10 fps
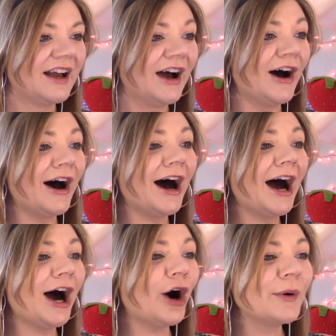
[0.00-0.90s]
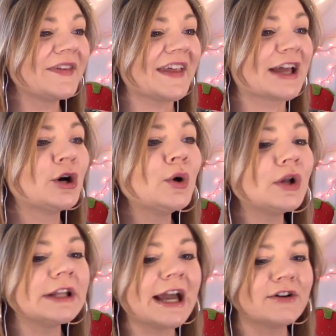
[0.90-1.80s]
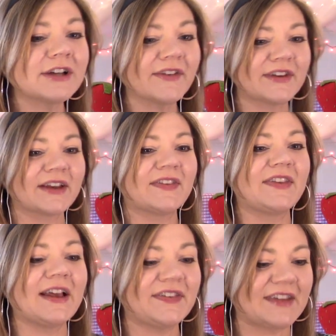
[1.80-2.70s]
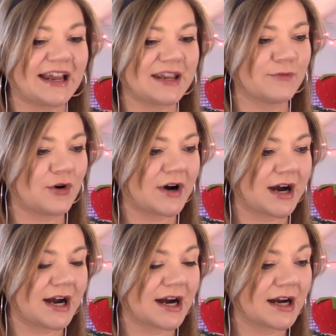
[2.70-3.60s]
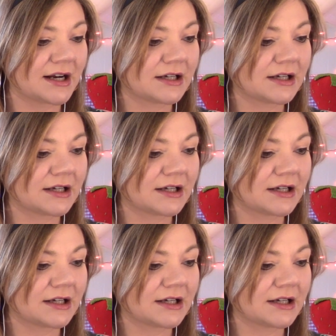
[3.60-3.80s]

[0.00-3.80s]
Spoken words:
Oh, he's like, Julio doesn't exist anymore.